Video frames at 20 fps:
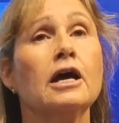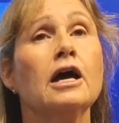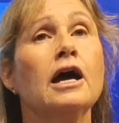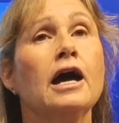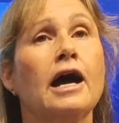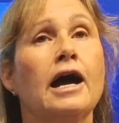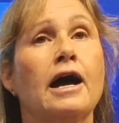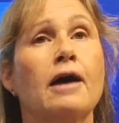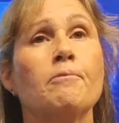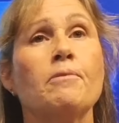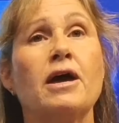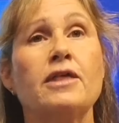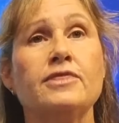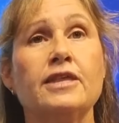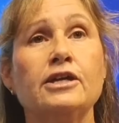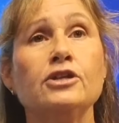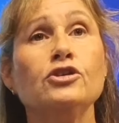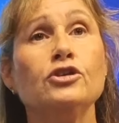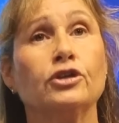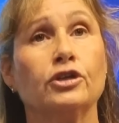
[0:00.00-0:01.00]
And
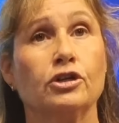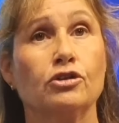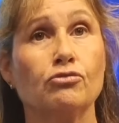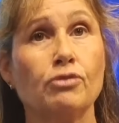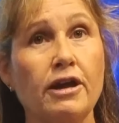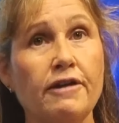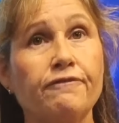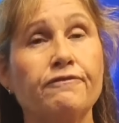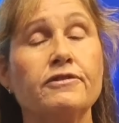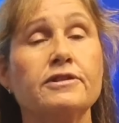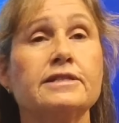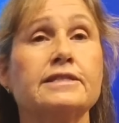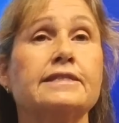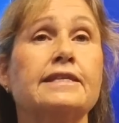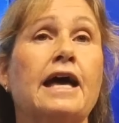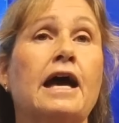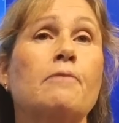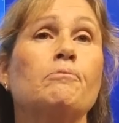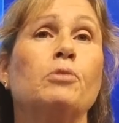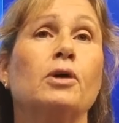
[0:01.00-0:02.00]
then you could reference
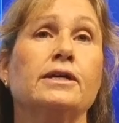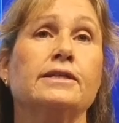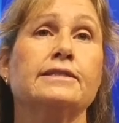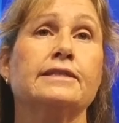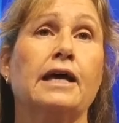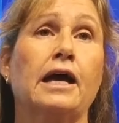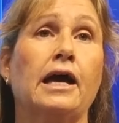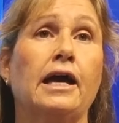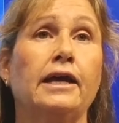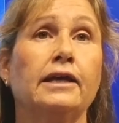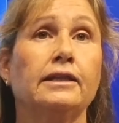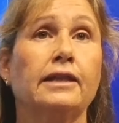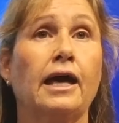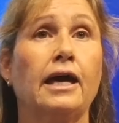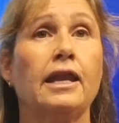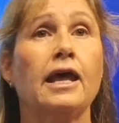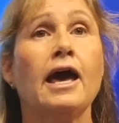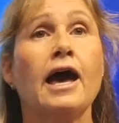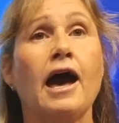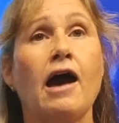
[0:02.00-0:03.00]
that by saying
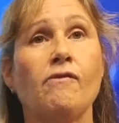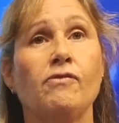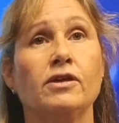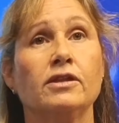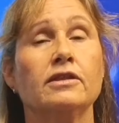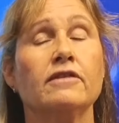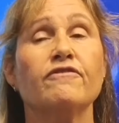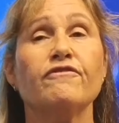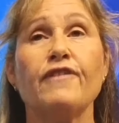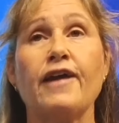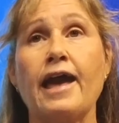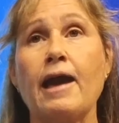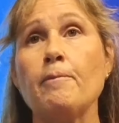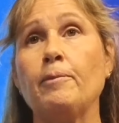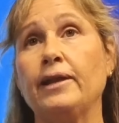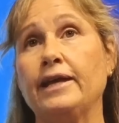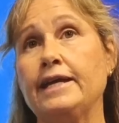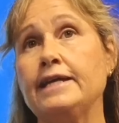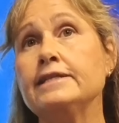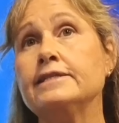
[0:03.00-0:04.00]
that having the
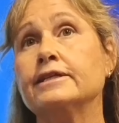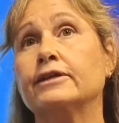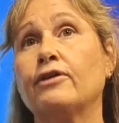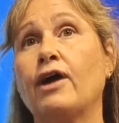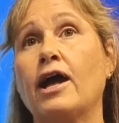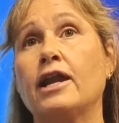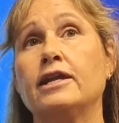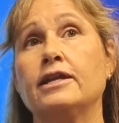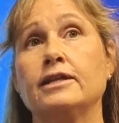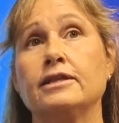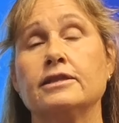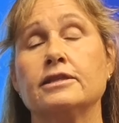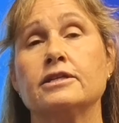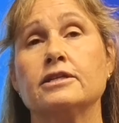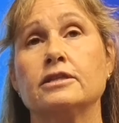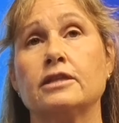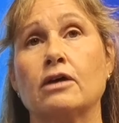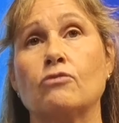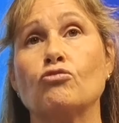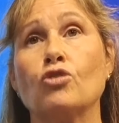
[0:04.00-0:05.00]
family integrated
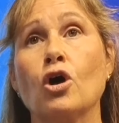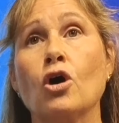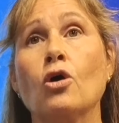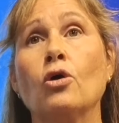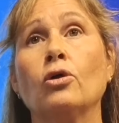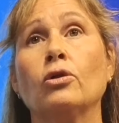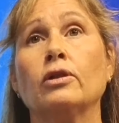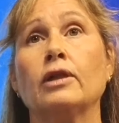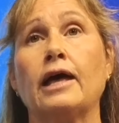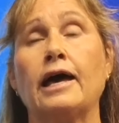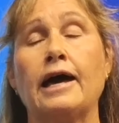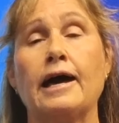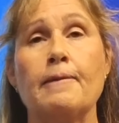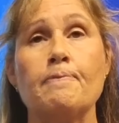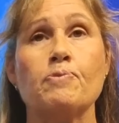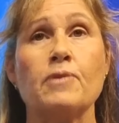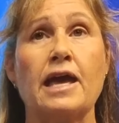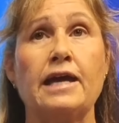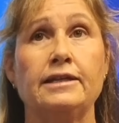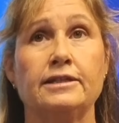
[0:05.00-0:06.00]
into the role
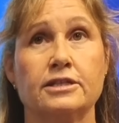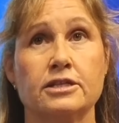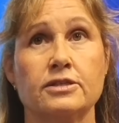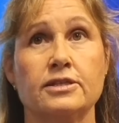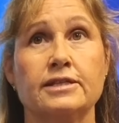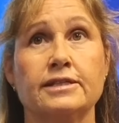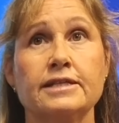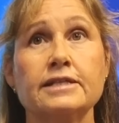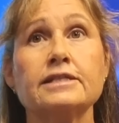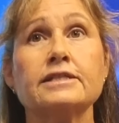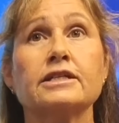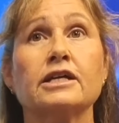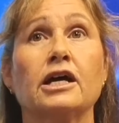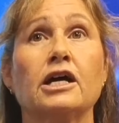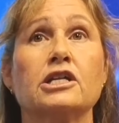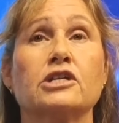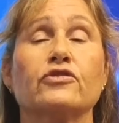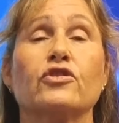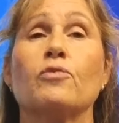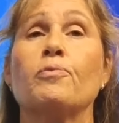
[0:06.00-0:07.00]
and to the
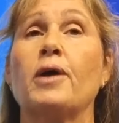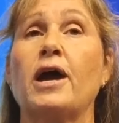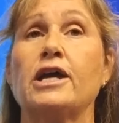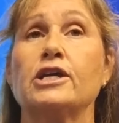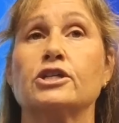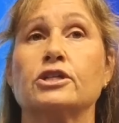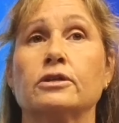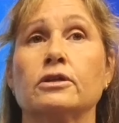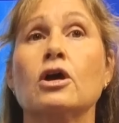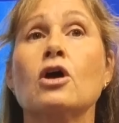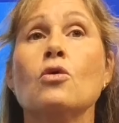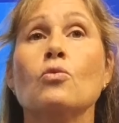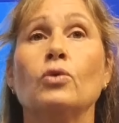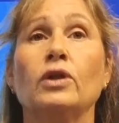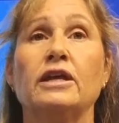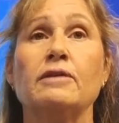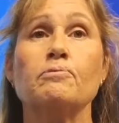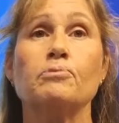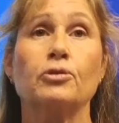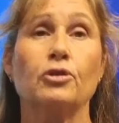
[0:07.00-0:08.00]
discharge of a patient
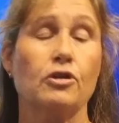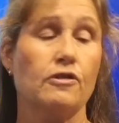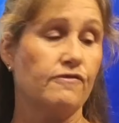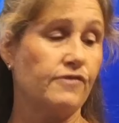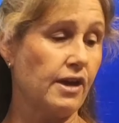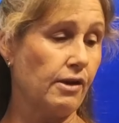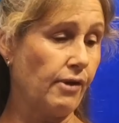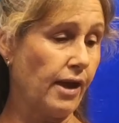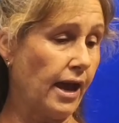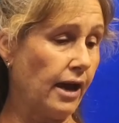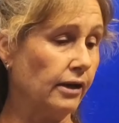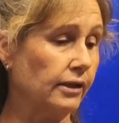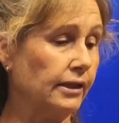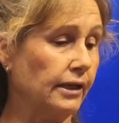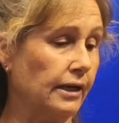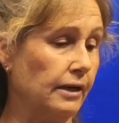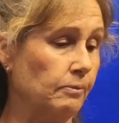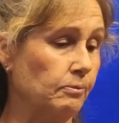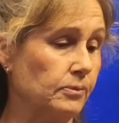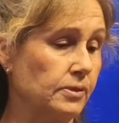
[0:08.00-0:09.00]
will improve their
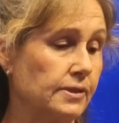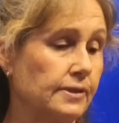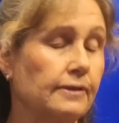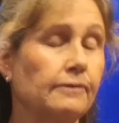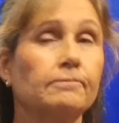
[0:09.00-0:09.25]
outcomes.